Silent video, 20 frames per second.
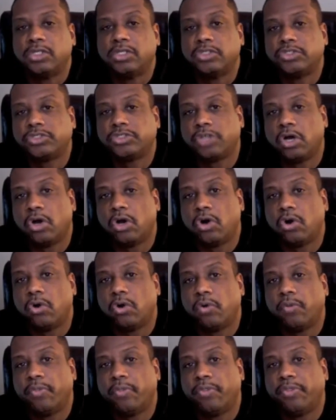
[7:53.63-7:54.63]

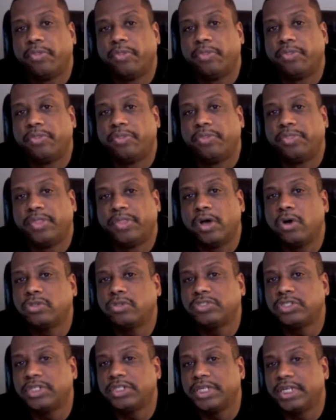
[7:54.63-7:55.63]
So
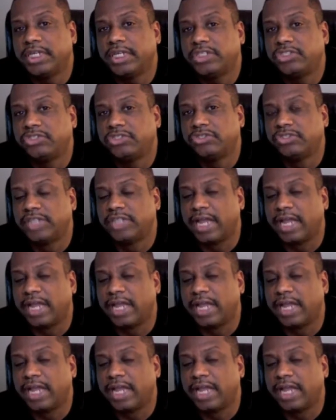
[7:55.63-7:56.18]
those are the issues